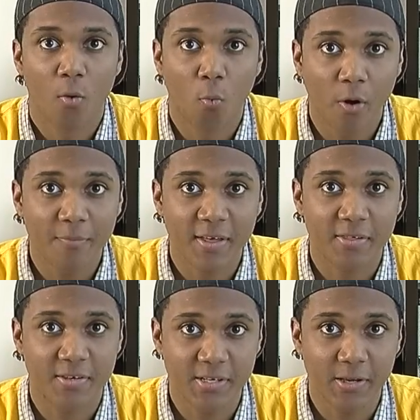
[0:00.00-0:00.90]
Worms
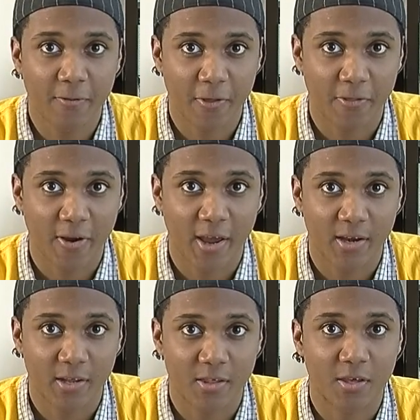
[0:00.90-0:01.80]
HD, on the other
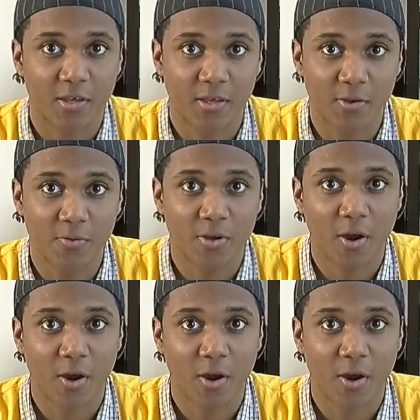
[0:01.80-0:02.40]
hand, is a cute,